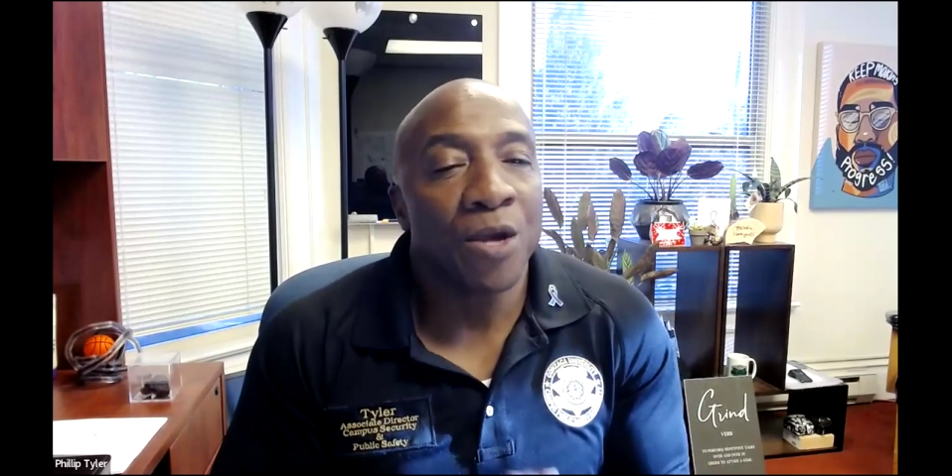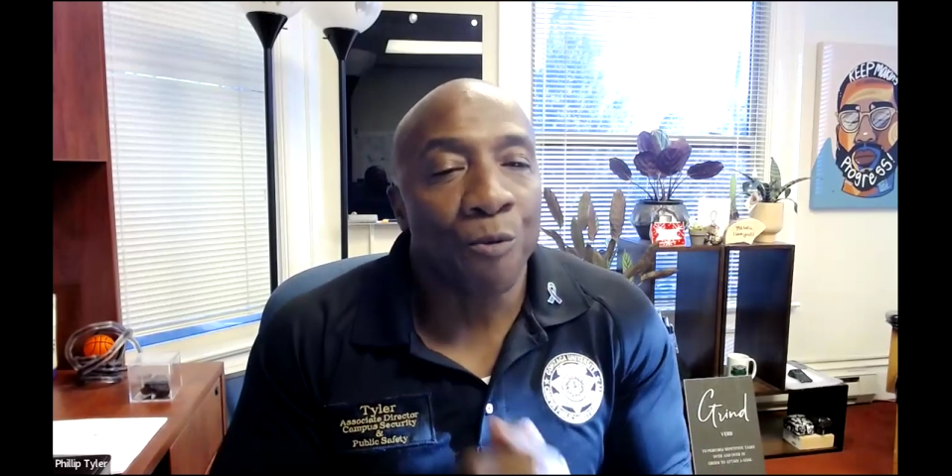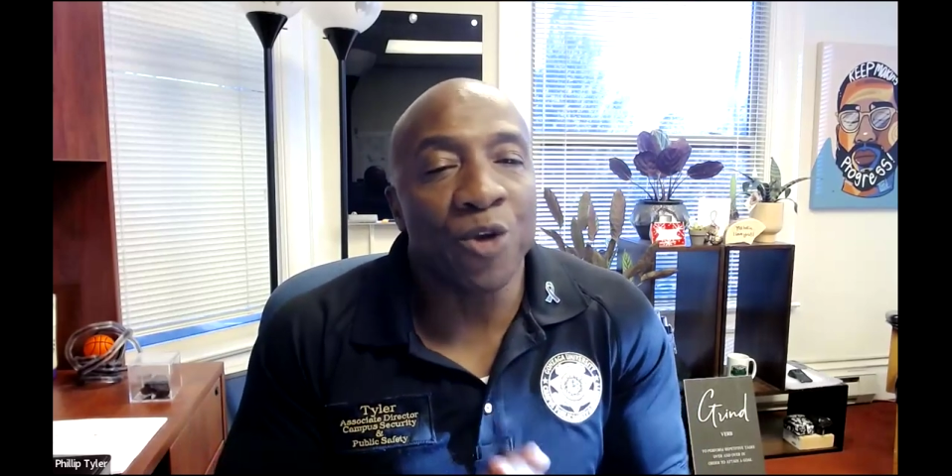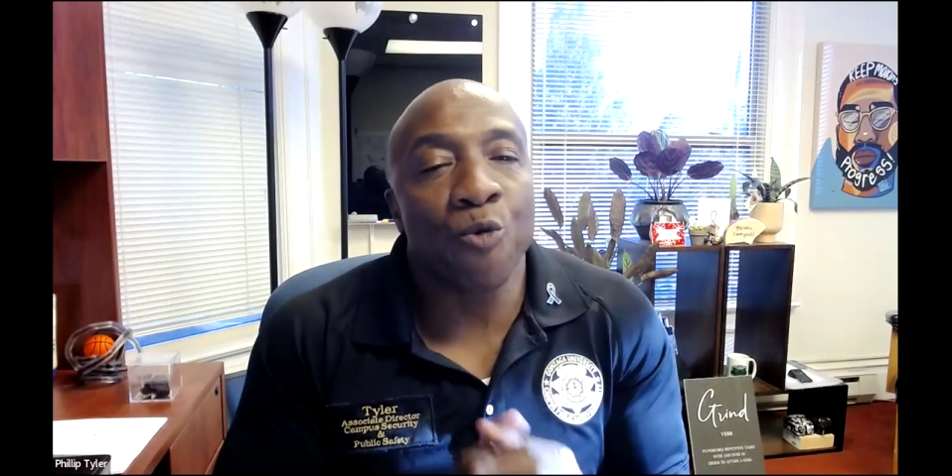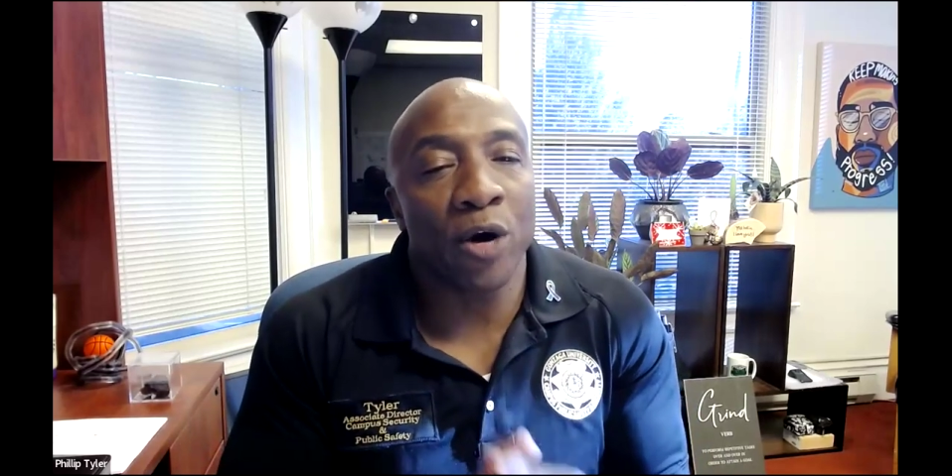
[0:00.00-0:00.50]

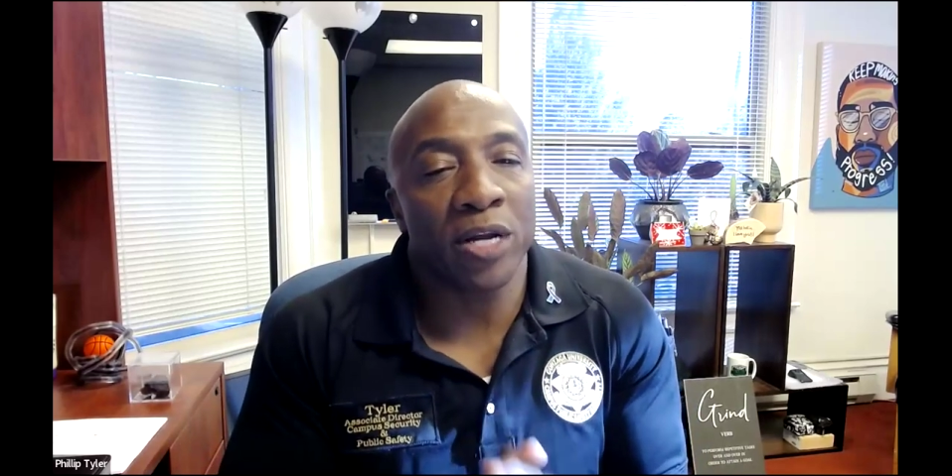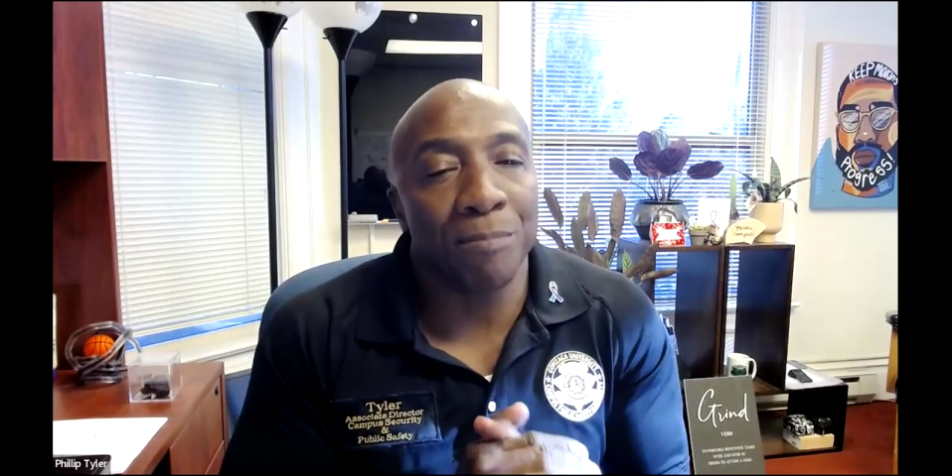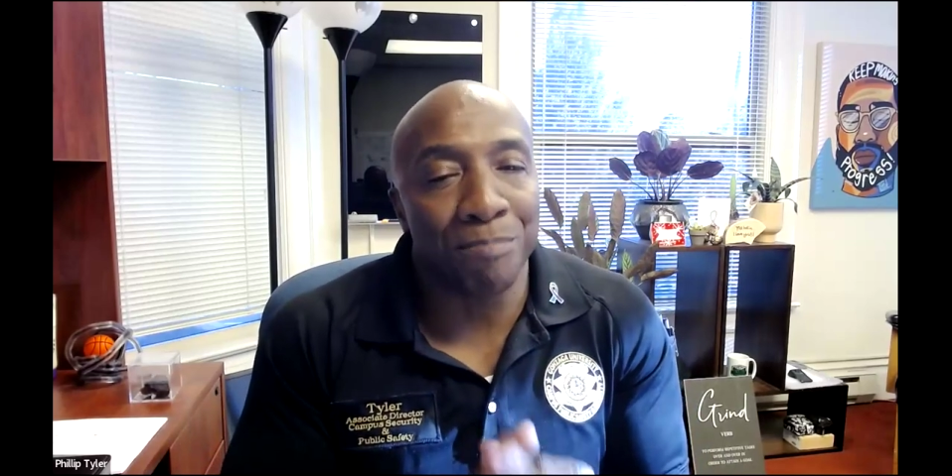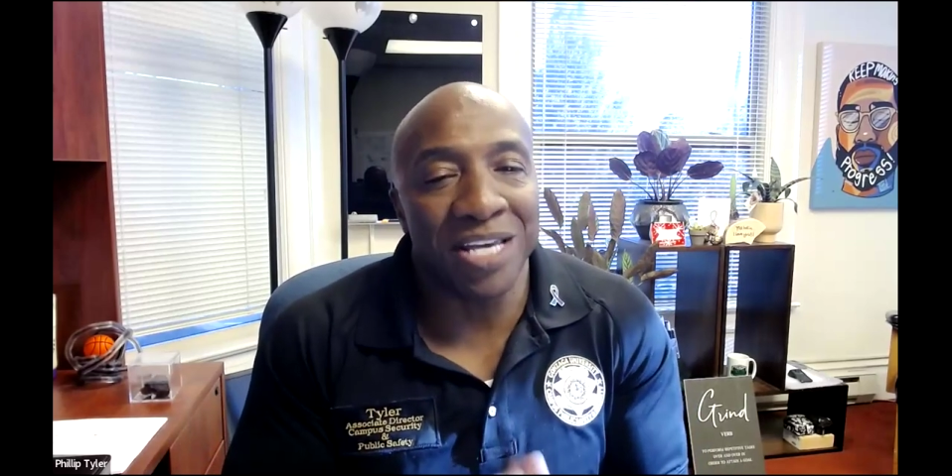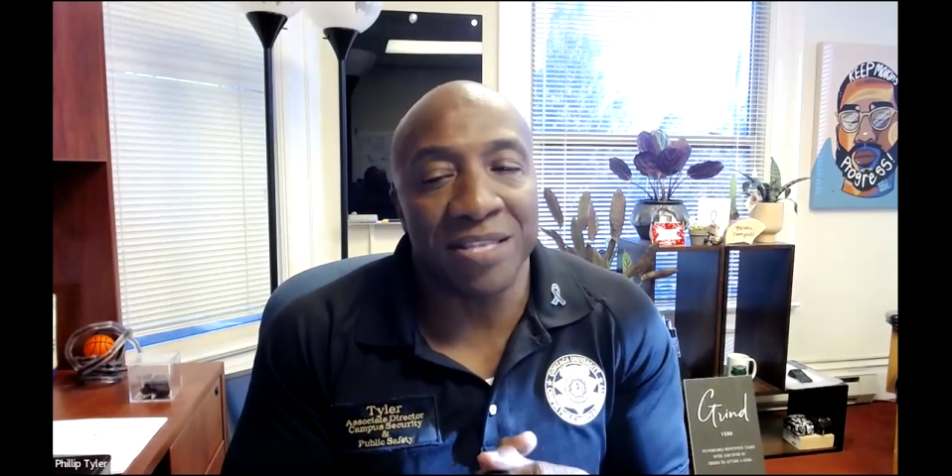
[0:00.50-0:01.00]
We want to
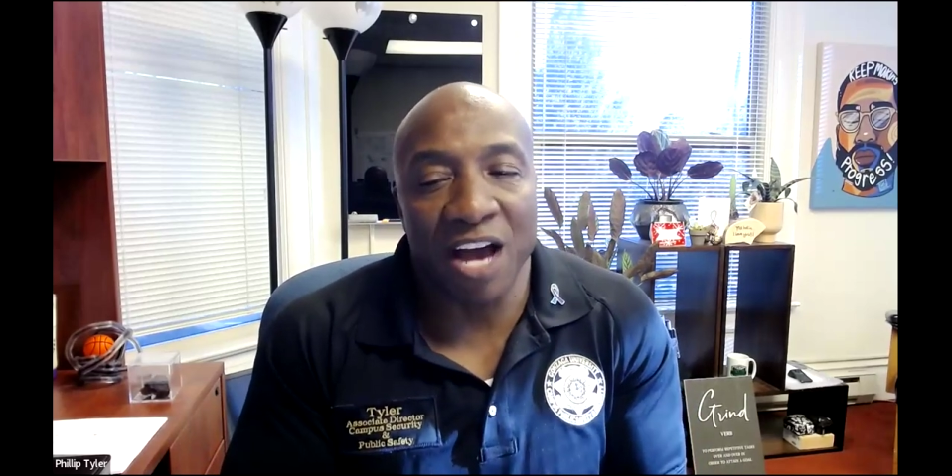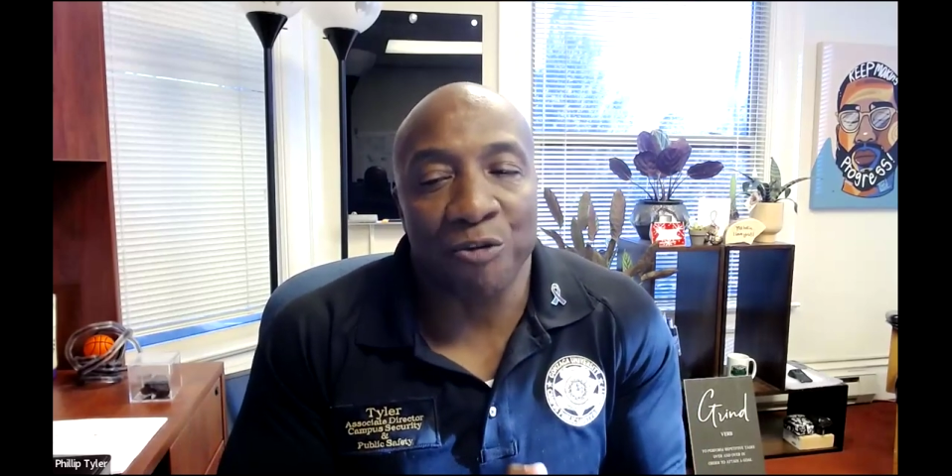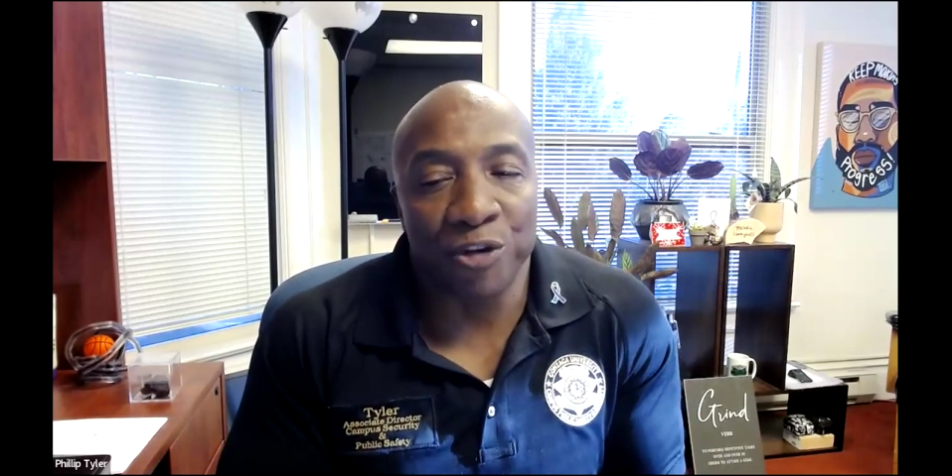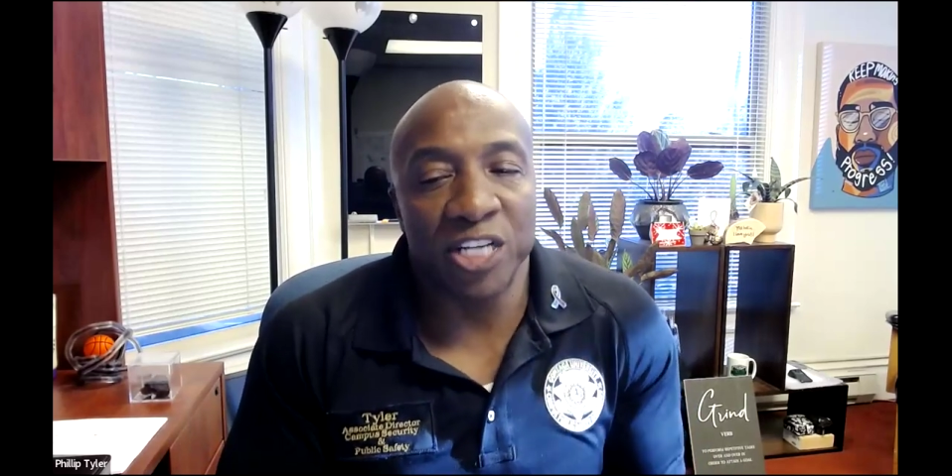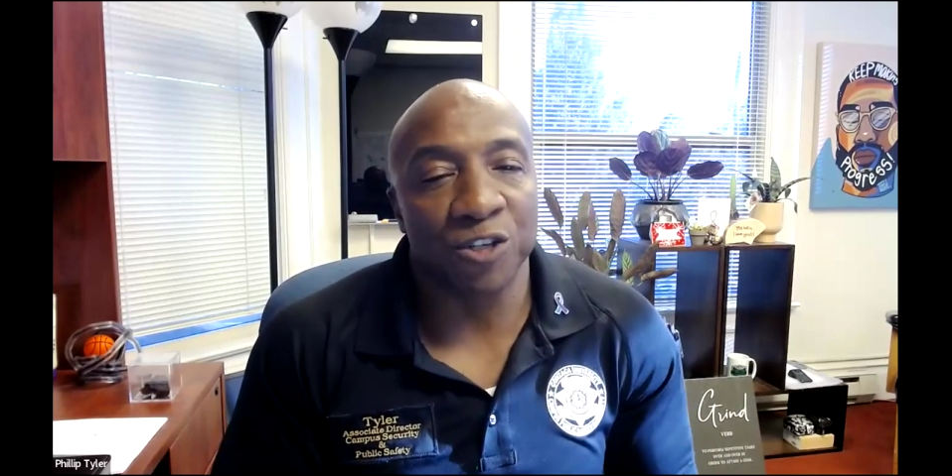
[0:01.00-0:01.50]
be that
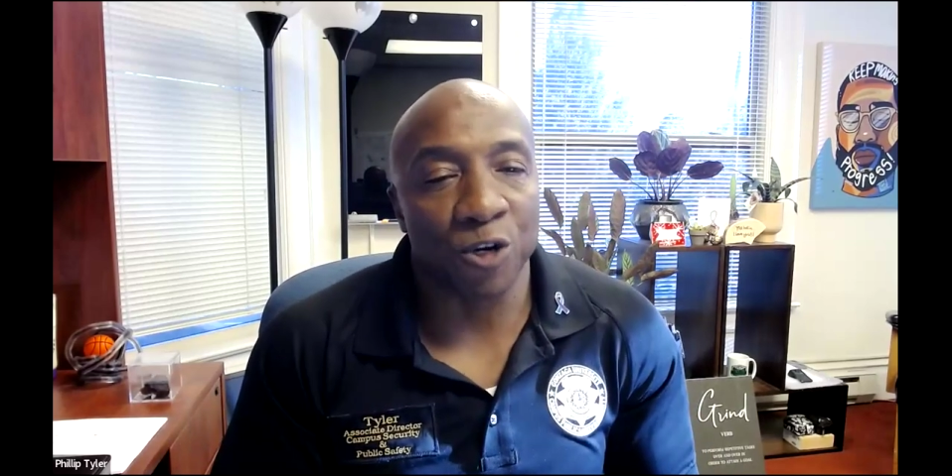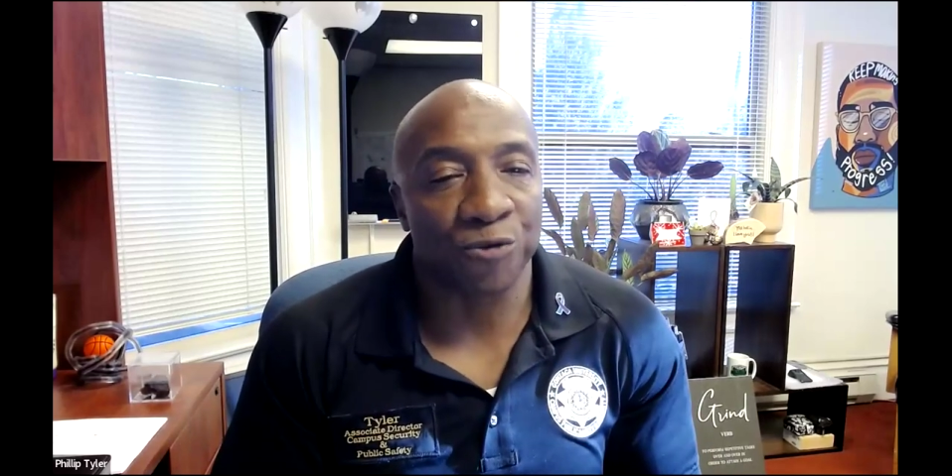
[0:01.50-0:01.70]
resource